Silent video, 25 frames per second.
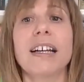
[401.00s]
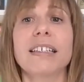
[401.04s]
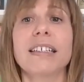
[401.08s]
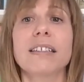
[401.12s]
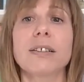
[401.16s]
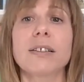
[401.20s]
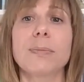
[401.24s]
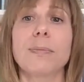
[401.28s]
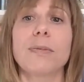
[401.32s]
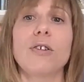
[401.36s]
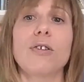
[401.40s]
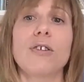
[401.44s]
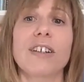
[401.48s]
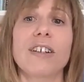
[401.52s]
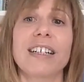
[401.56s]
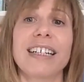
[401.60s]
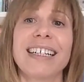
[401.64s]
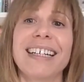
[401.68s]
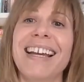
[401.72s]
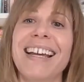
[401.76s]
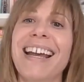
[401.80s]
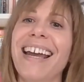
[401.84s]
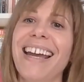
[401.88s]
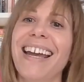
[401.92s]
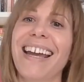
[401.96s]
By
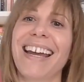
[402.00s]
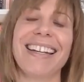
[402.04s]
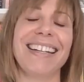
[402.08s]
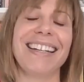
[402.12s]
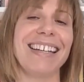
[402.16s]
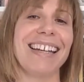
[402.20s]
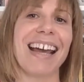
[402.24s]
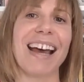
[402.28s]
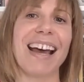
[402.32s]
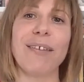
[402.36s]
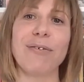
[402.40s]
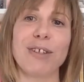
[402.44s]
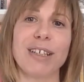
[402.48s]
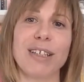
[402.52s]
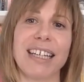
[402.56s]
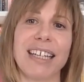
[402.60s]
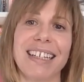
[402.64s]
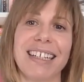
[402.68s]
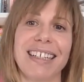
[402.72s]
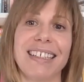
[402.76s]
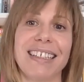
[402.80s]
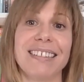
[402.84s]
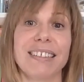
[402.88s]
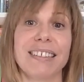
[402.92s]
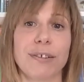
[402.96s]
exploring and
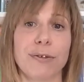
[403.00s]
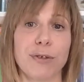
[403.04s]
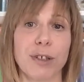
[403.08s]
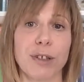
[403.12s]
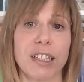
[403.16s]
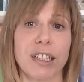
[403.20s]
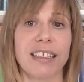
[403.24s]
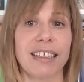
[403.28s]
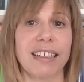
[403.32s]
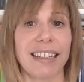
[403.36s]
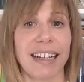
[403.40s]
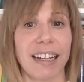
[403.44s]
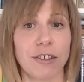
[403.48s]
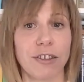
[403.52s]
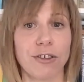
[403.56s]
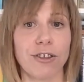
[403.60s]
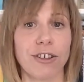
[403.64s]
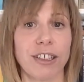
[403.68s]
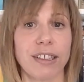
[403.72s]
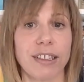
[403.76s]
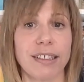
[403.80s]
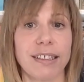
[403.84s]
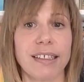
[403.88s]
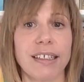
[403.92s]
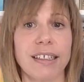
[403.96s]
navigating different
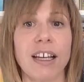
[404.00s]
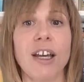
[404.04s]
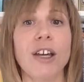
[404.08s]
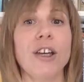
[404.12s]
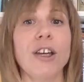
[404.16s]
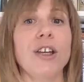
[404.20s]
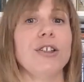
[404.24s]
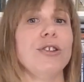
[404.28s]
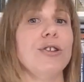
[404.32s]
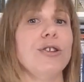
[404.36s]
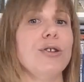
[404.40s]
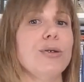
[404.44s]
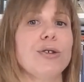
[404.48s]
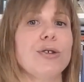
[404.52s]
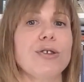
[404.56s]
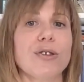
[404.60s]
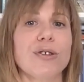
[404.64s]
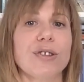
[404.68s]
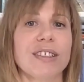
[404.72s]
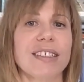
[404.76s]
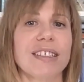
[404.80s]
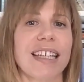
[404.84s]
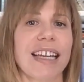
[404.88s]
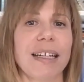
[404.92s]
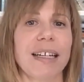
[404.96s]
connections,
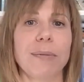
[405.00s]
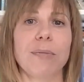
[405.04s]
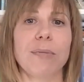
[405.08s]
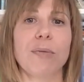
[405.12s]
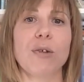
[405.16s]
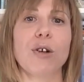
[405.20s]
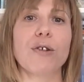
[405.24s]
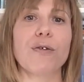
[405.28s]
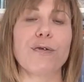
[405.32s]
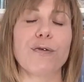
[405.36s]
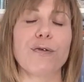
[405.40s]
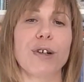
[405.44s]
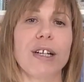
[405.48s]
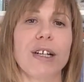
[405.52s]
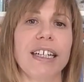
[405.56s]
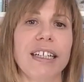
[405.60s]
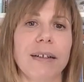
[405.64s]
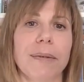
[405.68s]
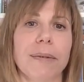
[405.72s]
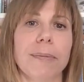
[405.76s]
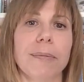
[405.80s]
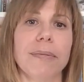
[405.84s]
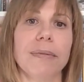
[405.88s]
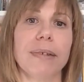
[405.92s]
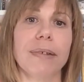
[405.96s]
users gain more
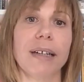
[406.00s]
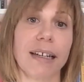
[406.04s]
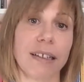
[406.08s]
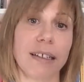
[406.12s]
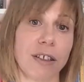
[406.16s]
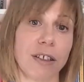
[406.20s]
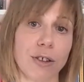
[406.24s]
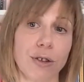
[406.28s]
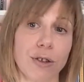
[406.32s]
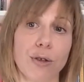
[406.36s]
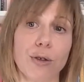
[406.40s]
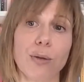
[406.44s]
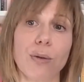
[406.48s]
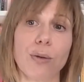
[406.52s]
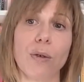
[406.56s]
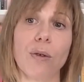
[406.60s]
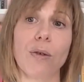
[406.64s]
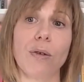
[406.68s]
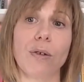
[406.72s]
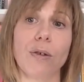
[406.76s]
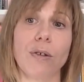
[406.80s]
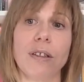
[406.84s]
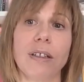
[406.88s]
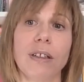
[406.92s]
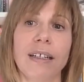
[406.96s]
freedom and
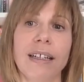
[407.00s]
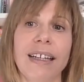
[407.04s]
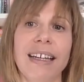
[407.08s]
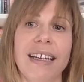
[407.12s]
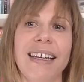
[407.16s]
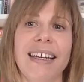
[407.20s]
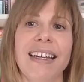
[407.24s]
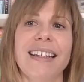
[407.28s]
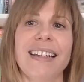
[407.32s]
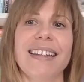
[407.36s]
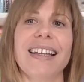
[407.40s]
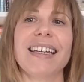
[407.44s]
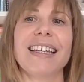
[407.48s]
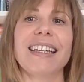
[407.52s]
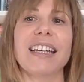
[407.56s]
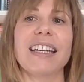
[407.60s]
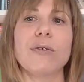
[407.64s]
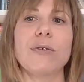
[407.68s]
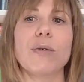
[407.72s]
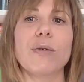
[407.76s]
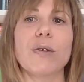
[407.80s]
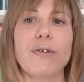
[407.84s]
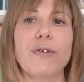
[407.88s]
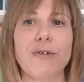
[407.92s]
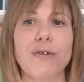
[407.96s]
control. They
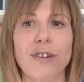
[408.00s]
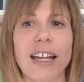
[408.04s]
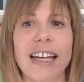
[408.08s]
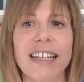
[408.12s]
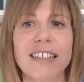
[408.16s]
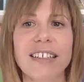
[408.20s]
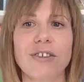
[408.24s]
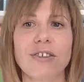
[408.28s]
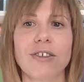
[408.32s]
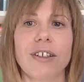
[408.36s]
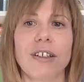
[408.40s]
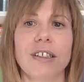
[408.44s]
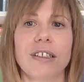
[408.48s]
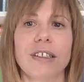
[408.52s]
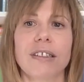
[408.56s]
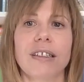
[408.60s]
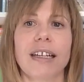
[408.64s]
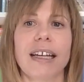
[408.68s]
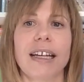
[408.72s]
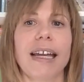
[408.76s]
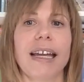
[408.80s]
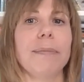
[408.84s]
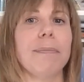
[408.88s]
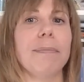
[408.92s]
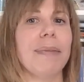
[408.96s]
can reflect
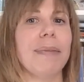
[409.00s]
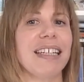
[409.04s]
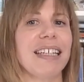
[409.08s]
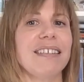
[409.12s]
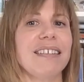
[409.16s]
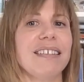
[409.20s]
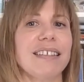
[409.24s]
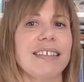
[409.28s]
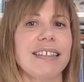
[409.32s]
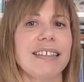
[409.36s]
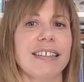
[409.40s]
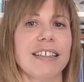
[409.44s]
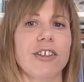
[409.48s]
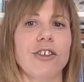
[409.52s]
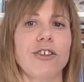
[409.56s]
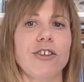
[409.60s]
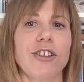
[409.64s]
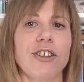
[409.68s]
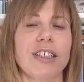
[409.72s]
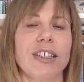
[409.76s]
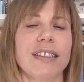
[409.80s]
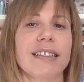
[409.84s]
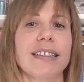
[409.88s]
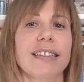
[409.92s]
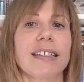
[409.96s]
on and make
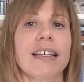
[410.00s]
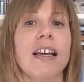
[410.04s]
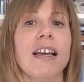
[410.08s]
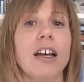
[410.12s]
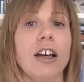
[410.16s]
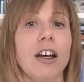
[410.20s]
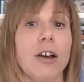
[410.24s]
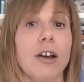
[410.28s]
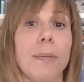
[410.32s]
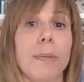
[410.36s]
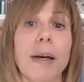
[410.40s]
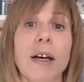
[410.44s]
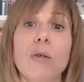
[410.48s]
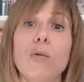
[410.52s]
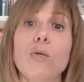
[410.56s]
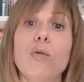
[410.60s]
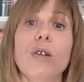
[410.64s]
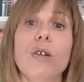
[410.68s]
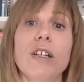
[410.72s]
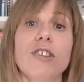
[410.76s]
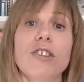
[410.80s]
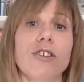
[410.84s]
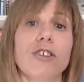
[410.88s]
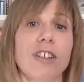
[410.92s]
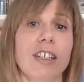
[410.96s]
decisions about
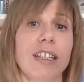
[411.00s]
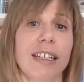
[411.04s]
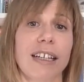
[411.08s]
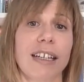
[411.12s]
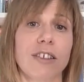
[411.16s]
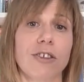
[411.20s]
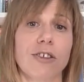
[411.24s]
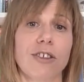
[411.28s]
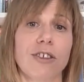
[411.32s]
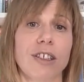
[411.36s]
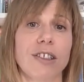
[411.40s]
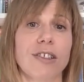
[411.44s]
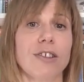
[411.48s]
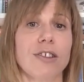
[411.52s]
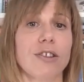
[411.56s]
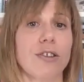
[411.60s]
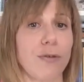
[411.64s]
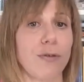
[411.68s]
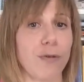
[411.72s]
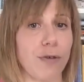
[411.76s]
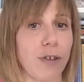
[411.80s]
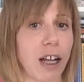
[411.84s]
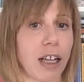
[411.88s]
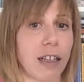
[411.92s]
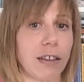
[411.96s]
which connections
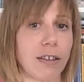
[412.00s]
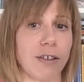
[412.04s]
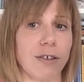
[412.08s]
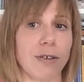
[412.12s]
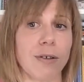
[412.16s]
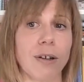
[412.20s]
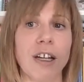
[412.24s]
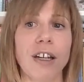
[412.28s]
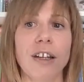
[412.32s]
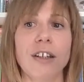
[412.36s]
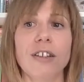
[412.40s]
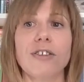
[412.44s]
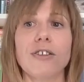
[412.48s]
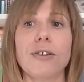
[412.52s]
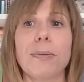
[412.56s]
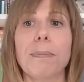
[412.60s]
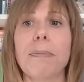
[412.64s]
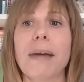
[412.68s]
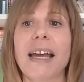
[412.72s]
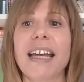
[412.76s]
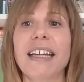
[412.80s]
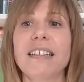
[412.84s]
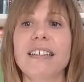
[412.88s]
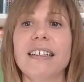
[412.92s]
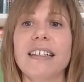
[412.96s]
to follow,
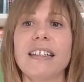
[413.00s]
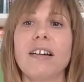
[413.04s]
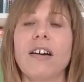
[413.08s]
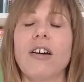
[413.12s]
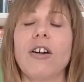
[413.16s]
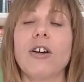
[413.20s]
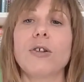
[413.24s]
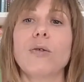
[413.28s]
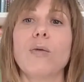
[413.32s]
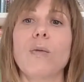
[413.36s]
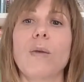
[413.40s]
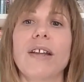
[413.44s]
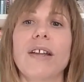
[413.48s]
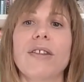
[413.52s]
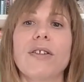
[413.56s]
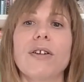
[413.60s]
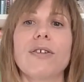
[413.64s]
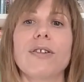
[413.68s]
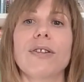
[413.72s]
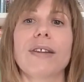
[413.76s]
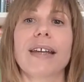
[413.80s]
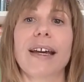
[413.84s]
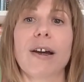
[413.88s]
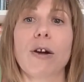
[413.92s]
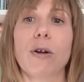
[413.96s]
depending on
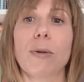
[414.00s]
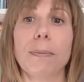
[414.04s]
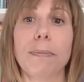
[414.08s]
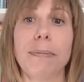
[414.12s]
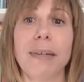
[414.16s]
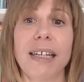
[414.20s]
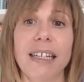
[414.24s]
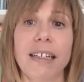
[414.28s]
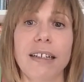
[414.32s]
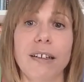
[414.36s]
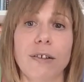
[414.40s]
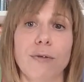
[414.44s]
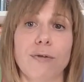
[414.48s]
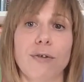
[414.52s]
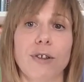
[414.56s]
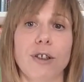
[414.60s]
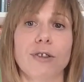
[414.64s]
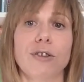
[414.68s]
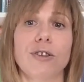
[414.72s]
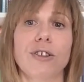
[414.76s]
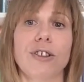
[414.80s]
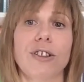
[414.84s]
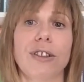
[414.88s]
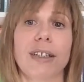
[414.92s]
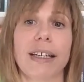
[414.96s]
whether they are
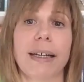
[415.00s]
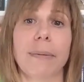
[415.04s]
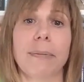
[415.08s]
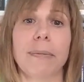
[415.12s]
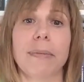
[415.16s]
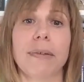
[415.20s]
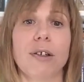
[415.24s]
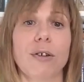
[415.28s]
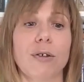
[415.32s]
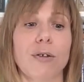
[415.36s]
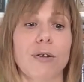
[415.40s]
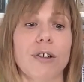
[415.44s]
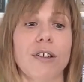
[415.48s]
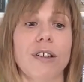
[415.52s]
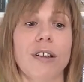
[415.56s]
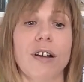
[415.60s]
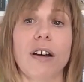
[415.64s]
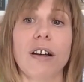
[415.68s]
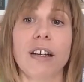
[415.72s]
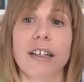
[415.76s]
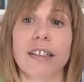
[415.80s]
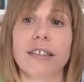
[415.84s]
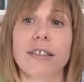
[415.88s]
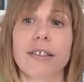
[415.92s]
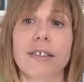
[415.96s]
meaningful to them or
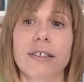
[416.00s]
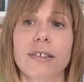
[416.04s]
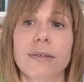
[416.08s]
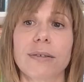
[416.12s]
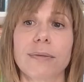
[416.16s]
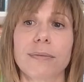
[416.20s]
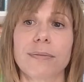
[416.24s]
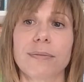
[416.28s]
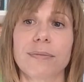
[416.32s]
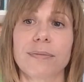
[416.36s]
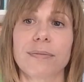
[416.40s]
not.